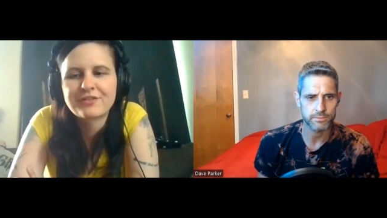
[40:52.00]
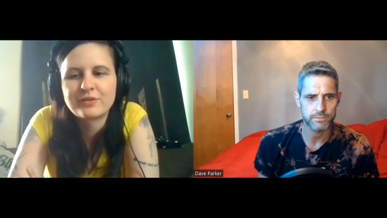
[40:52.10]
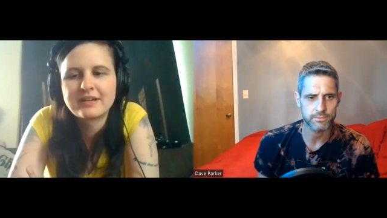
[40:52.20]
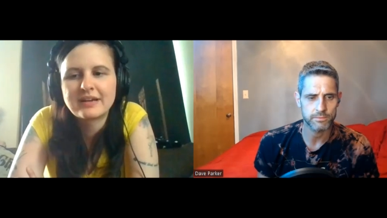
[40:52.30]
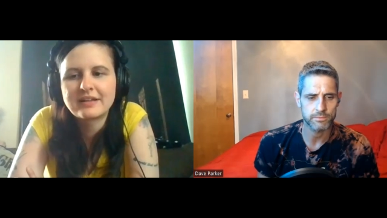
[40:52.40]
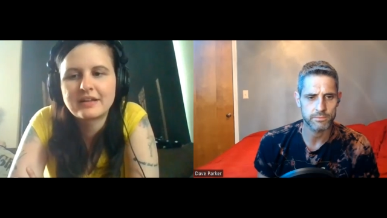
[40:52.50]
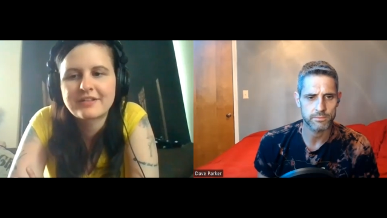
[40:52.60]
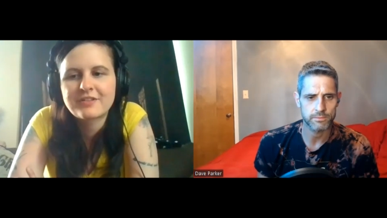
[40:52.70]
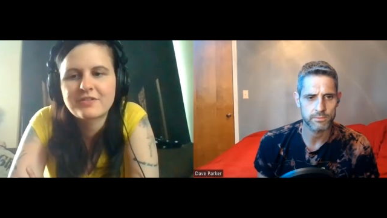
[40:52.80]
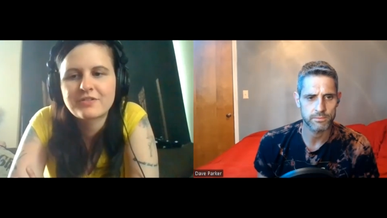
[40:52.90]
Speaker 1: one. I,
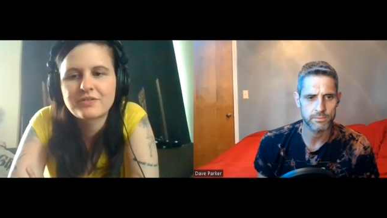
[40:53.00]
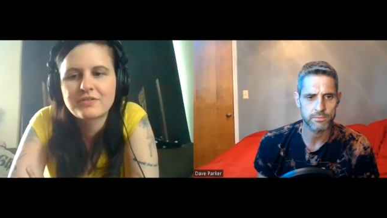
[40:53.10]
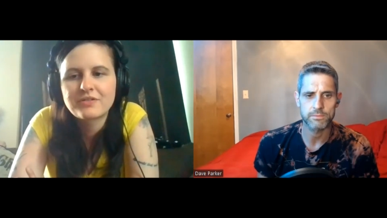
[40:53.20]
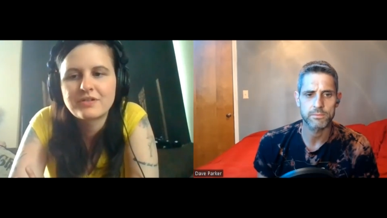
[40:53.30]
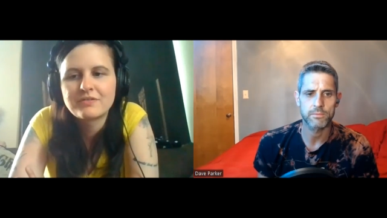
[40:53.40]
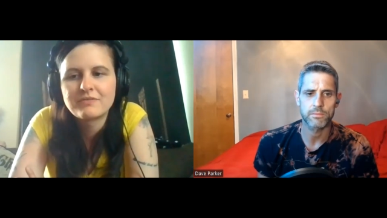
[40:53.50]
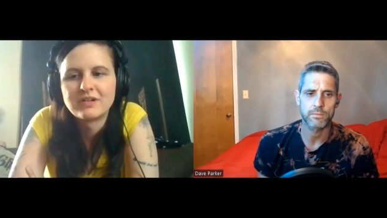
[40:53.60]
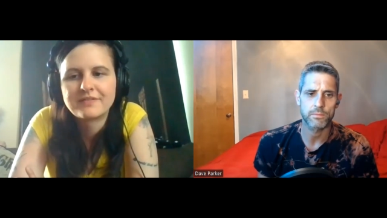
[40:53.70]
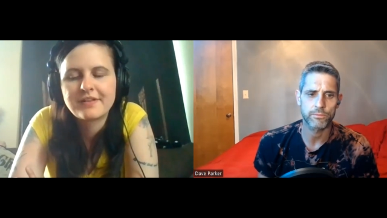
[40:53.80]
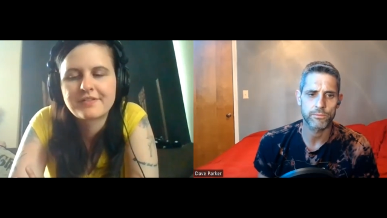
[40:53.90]
that's one
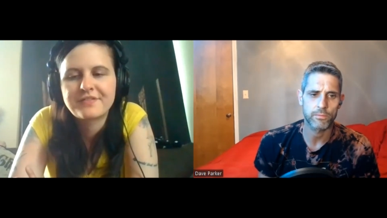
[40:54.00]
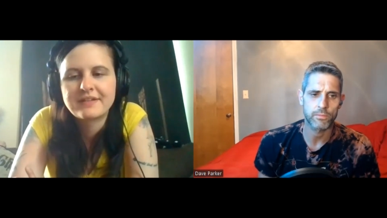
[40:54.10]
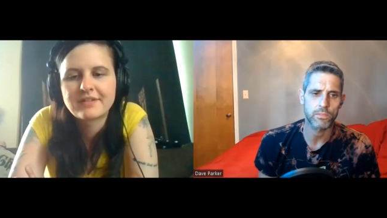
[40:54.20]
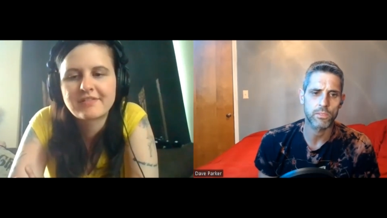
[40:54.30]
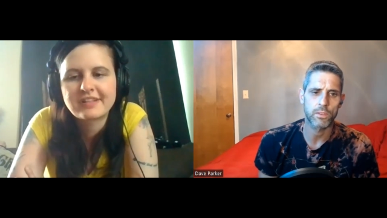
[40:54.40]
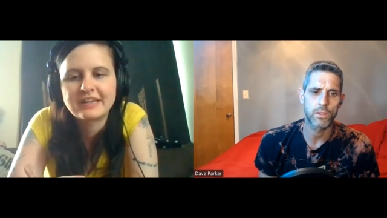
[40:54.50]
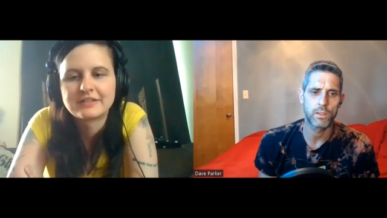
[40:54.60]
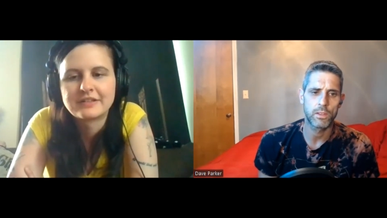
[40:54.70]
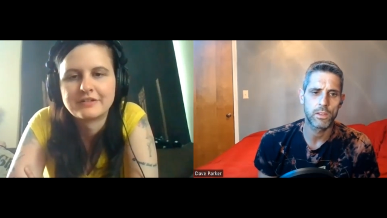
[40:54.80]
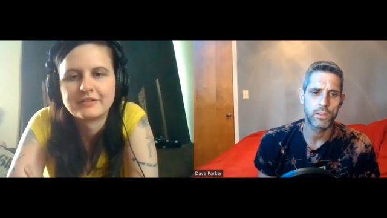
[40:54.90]
of his favorite
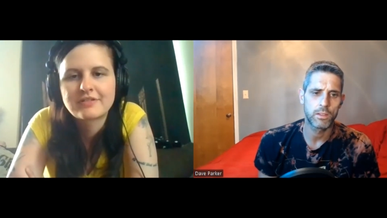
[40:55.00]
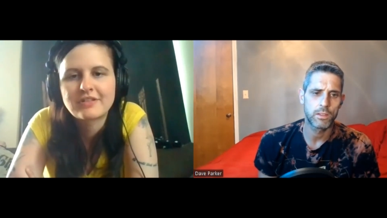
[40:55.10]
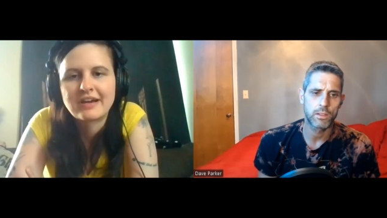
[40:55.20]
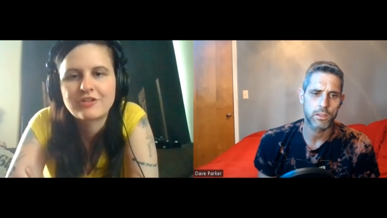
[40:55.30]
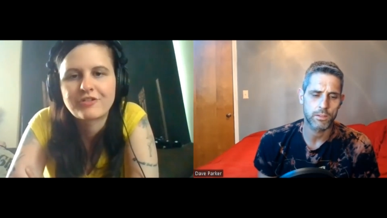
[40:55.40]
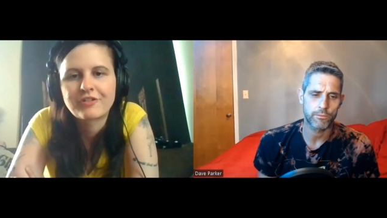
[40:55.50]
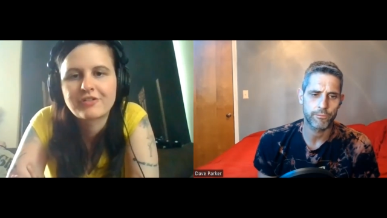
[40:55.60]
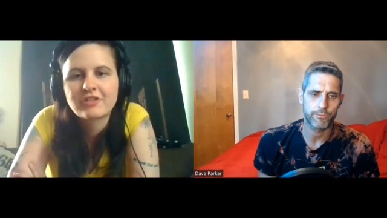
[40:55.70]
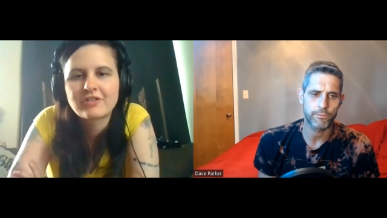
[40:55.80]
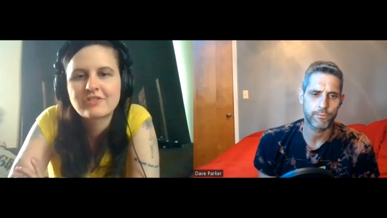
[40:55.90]
standalone
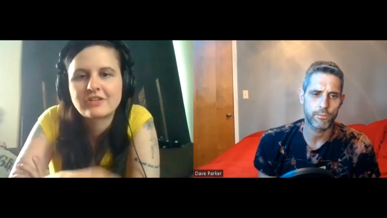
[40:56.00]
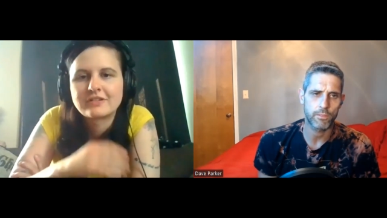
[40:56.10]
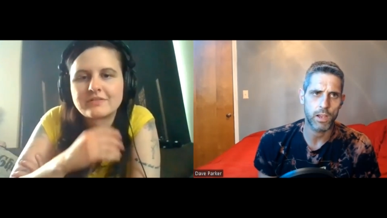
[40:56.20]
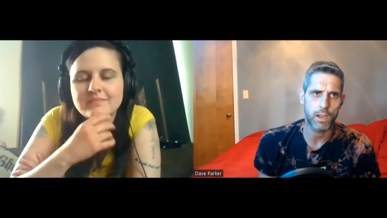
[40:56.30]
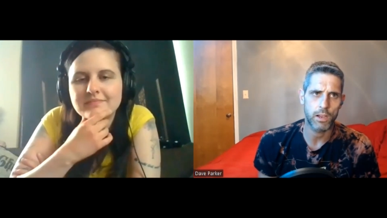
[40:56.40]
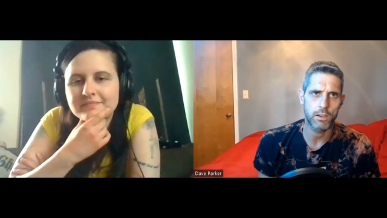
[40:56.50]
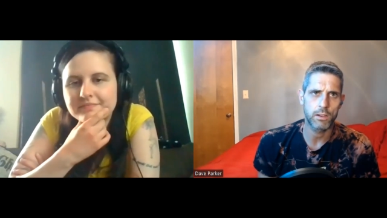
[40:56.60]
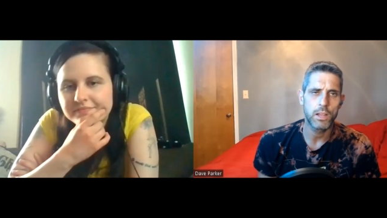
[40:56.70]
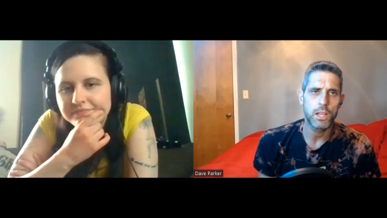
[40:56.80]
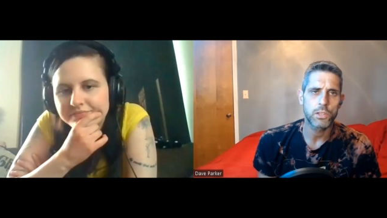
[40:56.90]
slashers. So
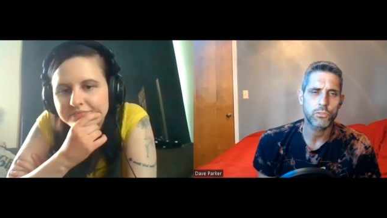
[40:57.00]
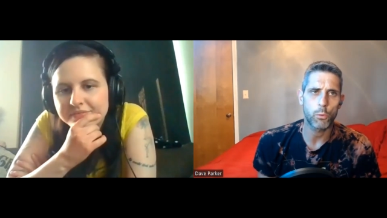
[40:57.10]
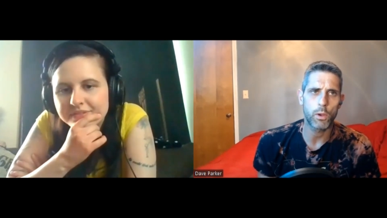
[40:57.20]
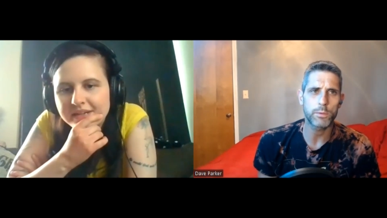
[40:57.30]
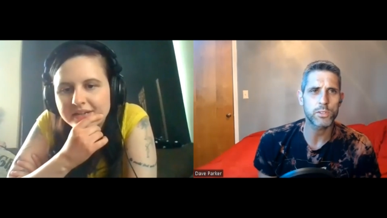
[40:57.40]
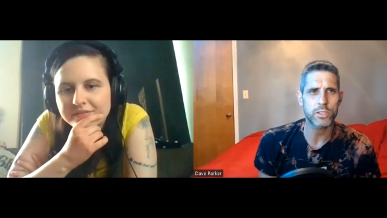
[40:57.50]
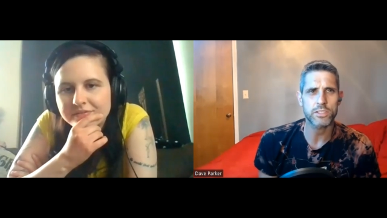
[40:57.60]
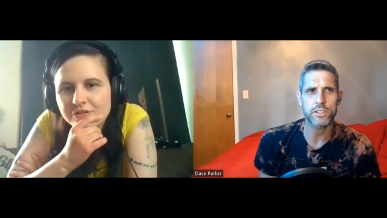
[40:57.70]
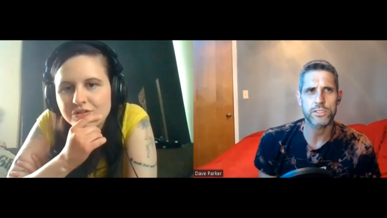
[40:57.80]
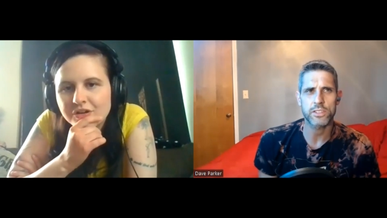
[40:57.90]
so, what yeah, would you
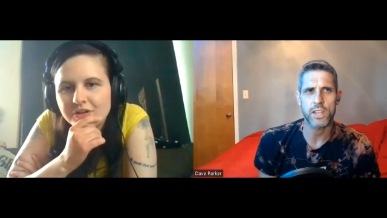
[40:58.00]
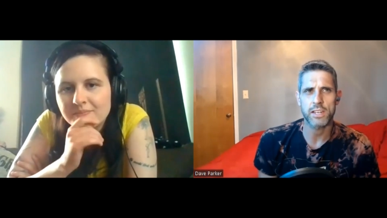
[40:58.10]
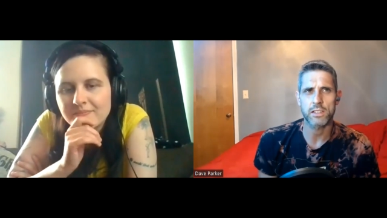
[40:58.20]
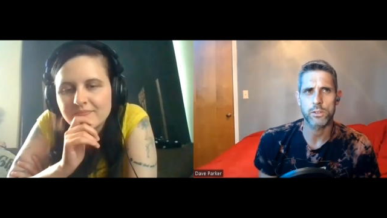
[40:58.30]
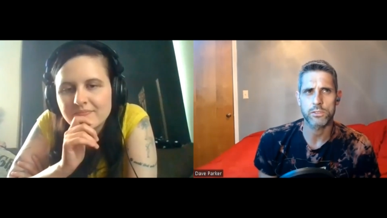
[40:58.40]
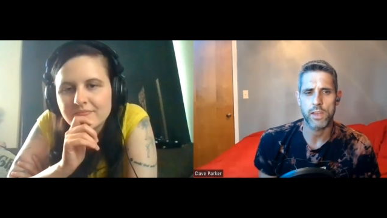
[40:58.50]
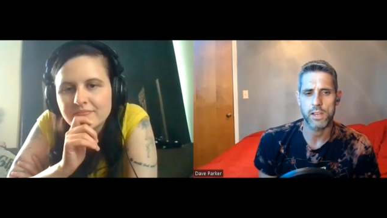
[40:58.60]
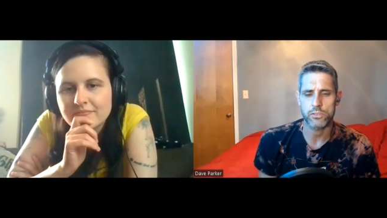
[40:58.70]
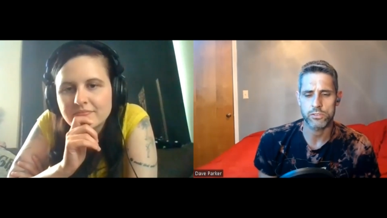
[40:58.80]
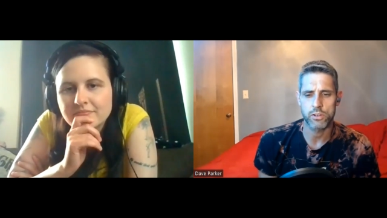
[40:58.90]
consider sure.
Speaker 2: standalone
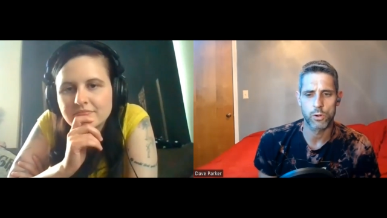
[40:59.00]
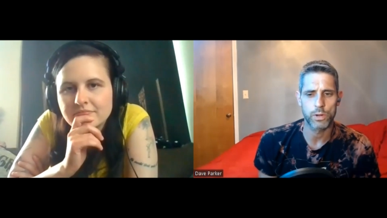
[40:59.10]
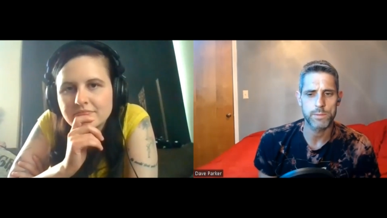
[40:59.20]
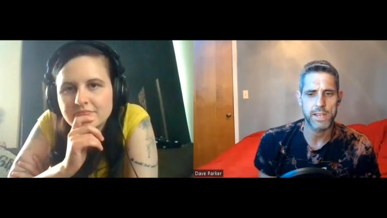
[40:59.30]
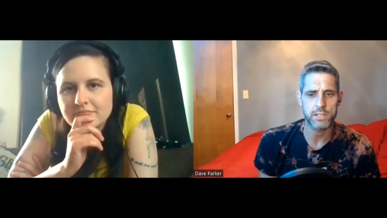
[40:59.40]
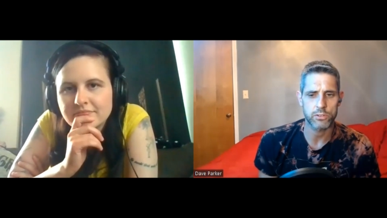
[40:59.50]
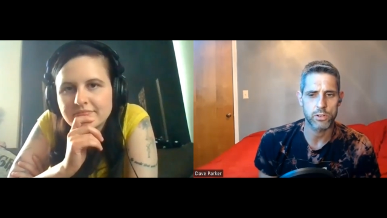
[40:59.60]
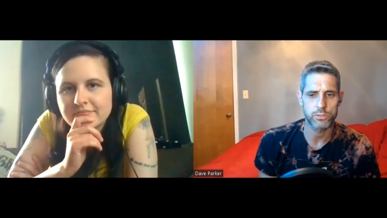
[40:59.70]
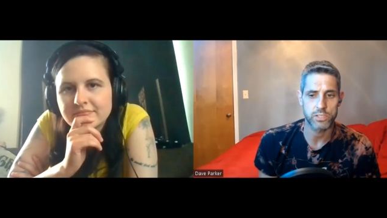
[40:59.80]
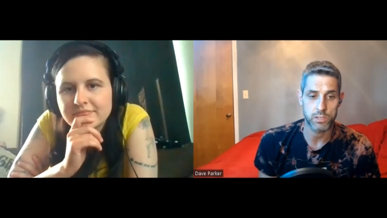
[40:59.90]
slashers? No remakes or
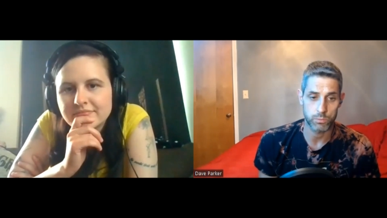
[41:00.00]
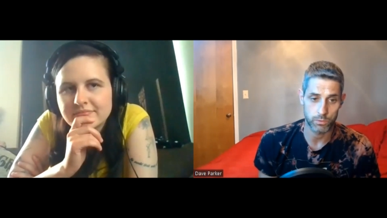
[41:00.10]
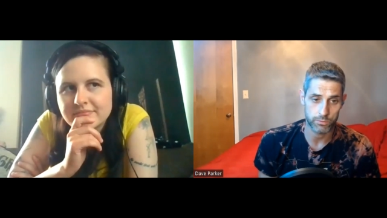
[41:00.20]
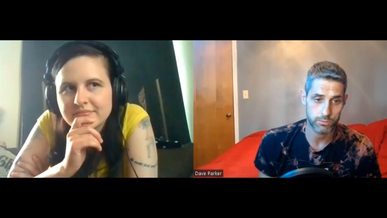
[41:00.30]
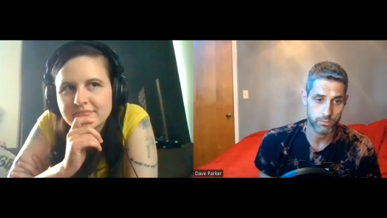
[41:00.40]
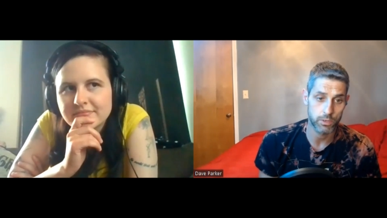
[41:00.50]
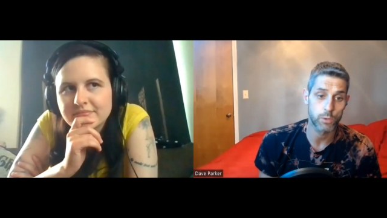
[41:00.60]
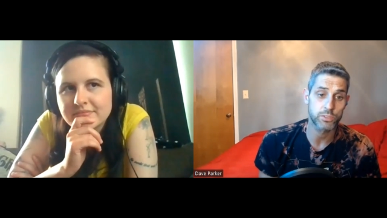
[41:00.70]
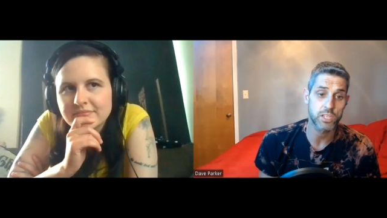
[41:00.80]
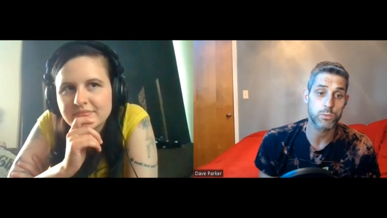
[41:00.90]
no sequels, or
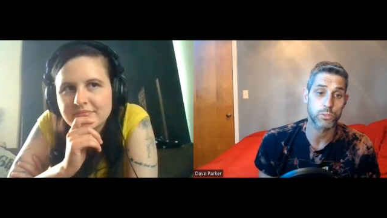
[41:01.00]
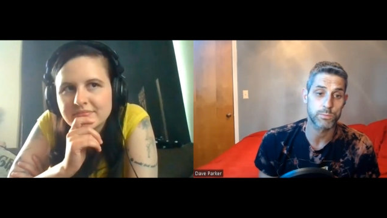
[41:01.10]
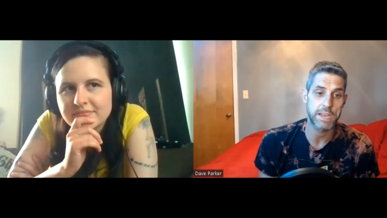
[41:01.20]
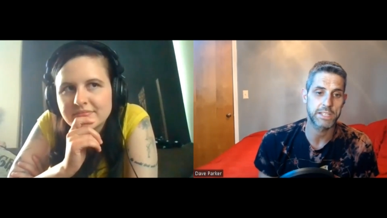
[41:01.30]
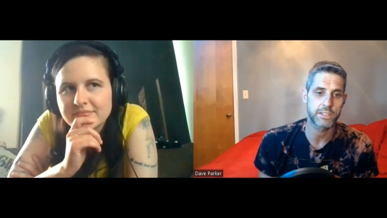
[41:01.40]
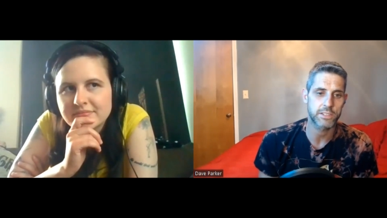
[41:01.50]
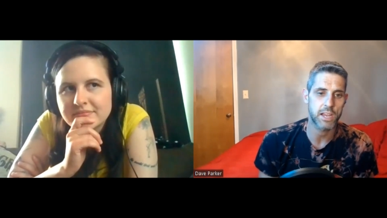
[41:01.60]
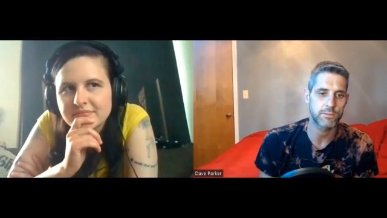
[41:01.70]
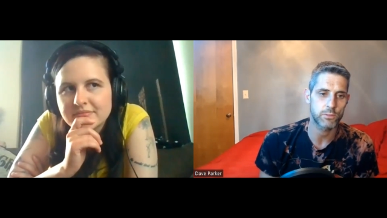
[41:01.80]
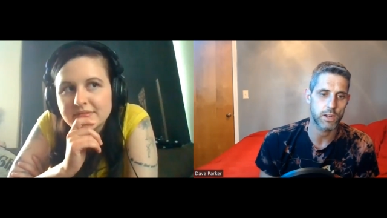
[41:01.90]
no sequels made in the
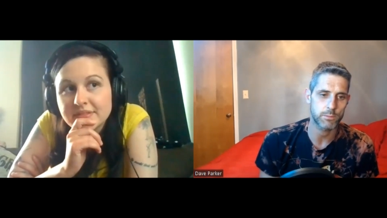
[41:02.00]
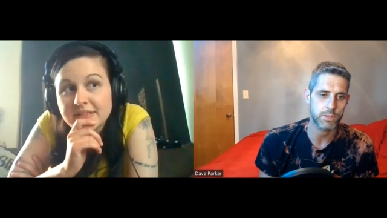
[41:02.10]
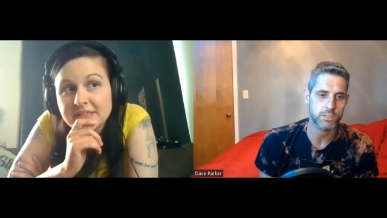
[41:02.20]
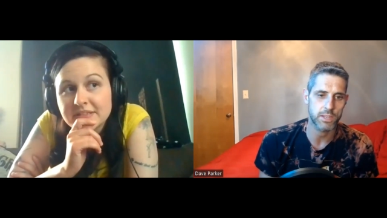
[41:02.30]
time frame? Because,